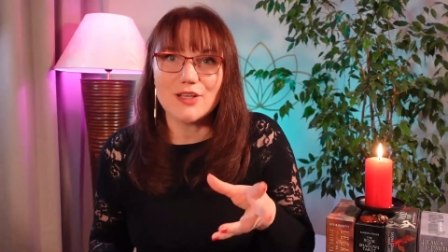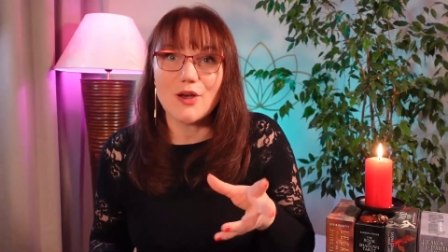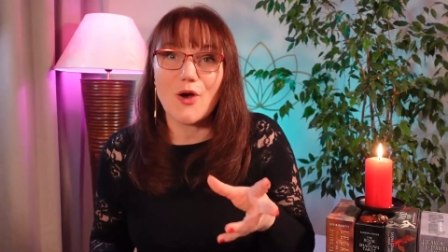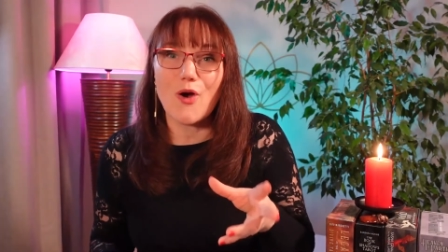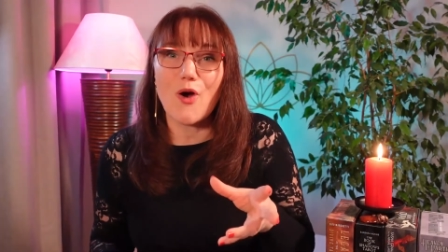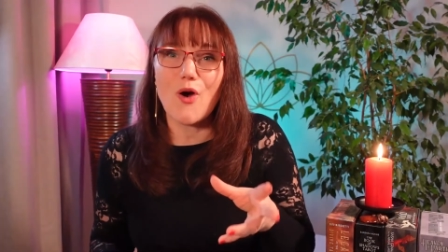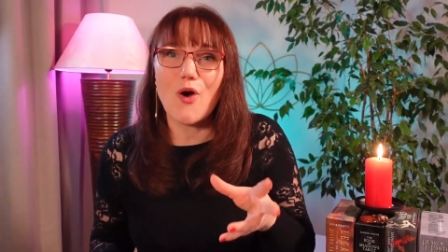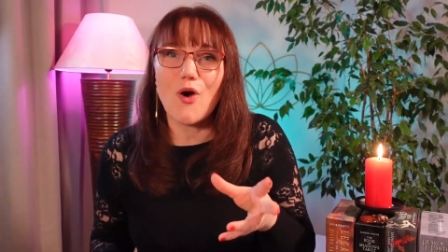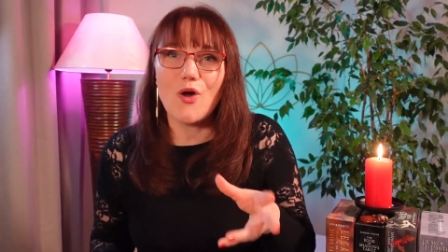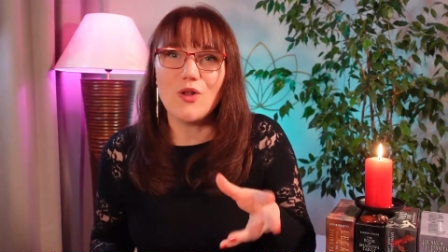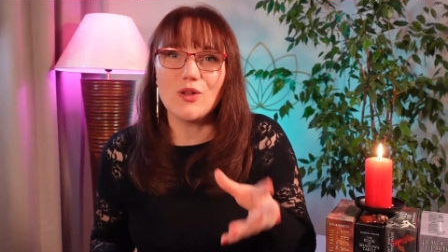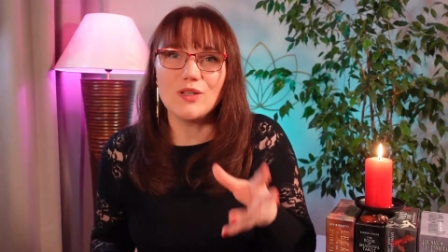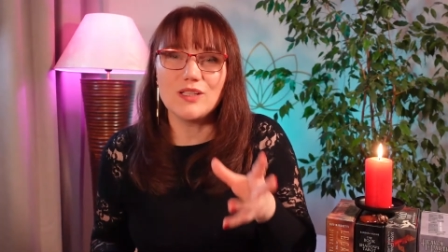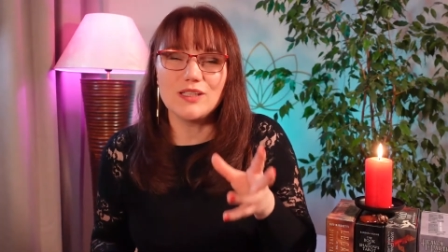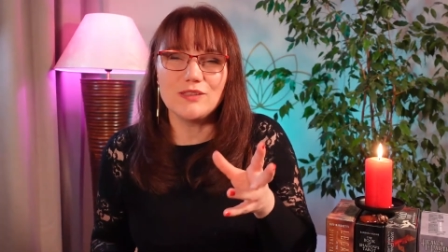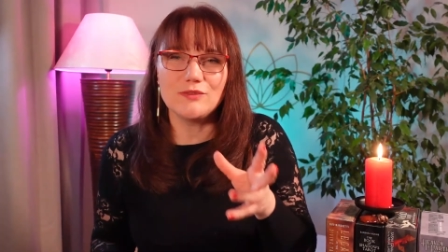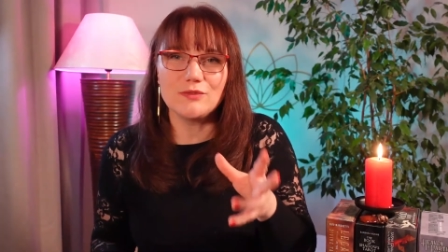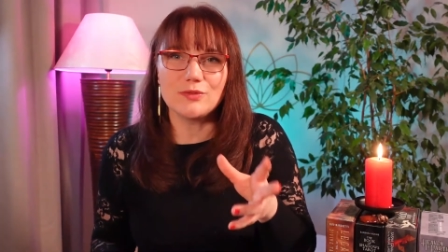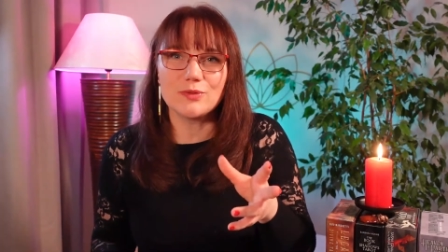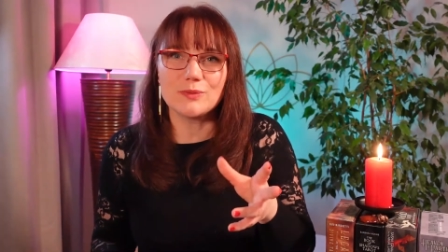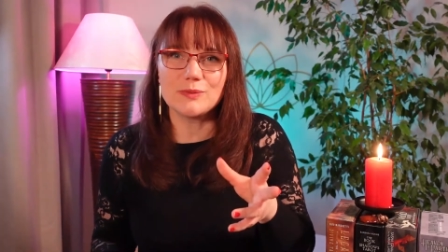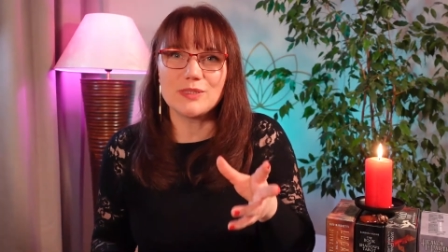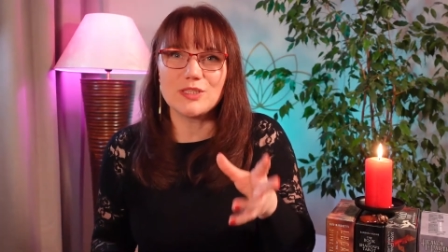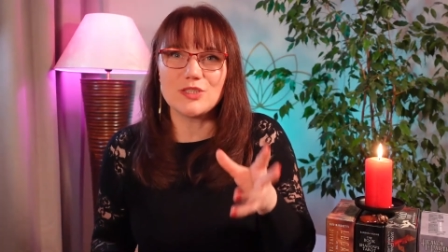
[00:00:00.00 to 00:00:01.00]
all
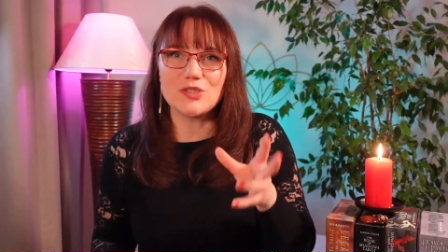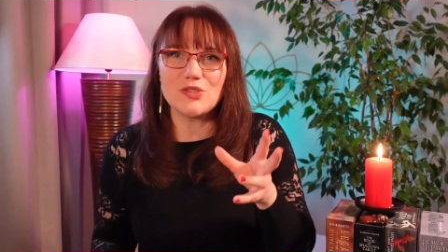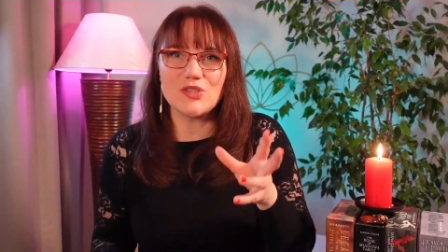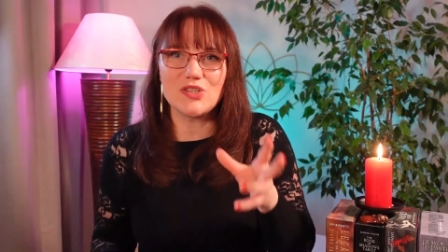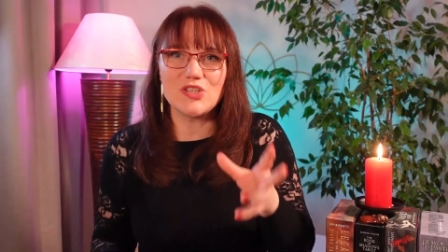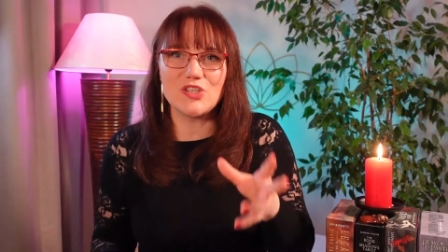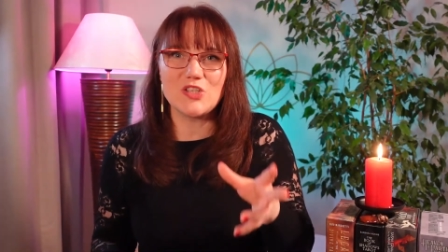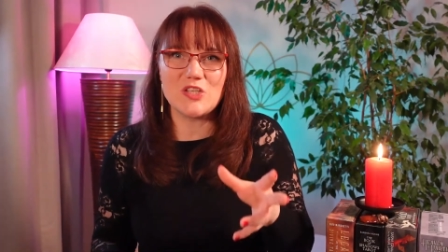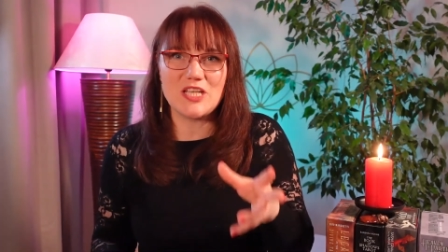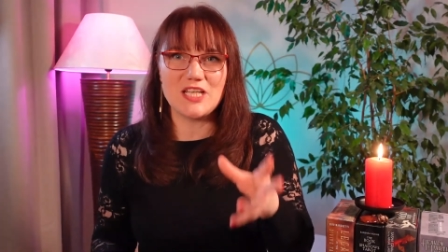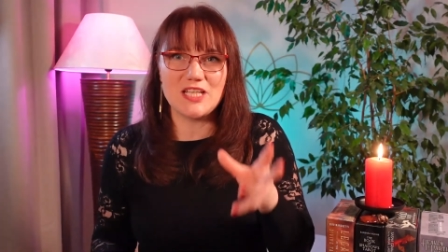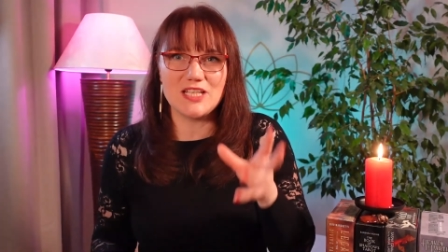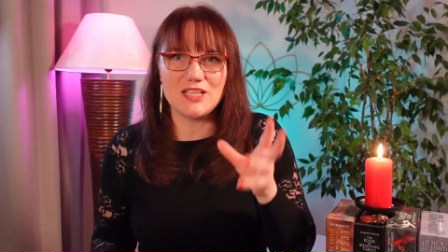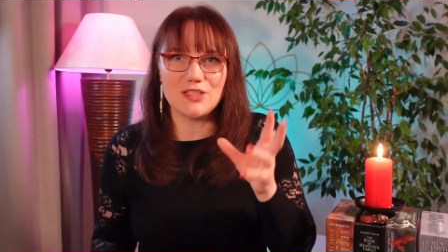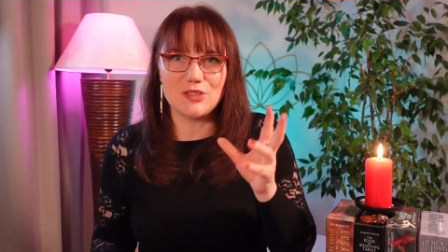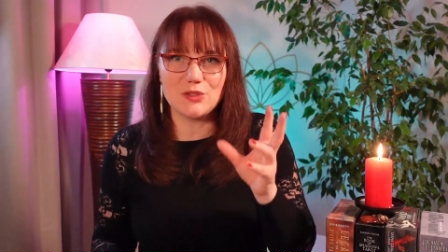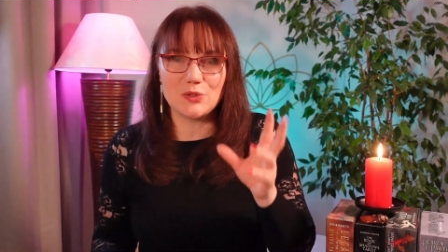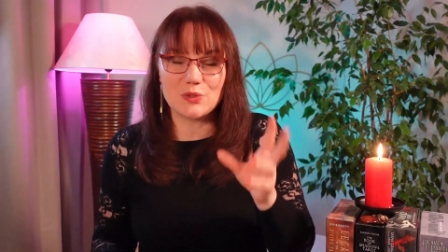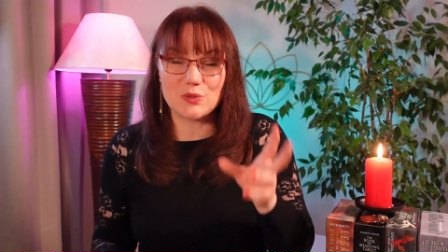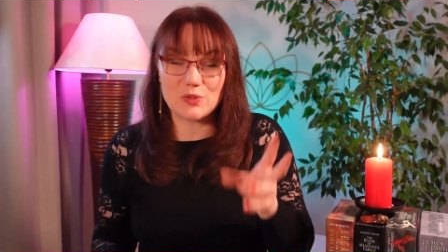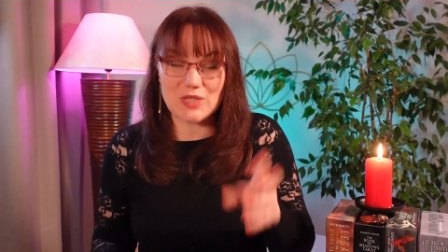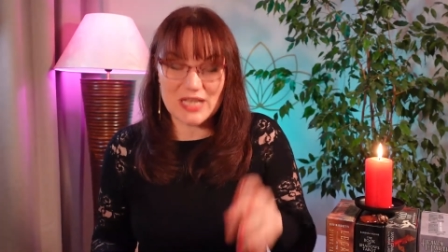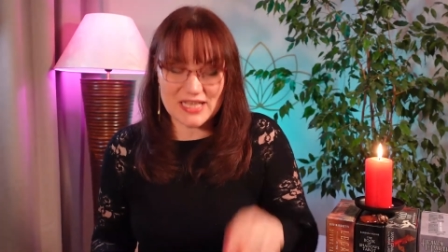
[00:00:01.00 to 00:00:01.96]
information you needed to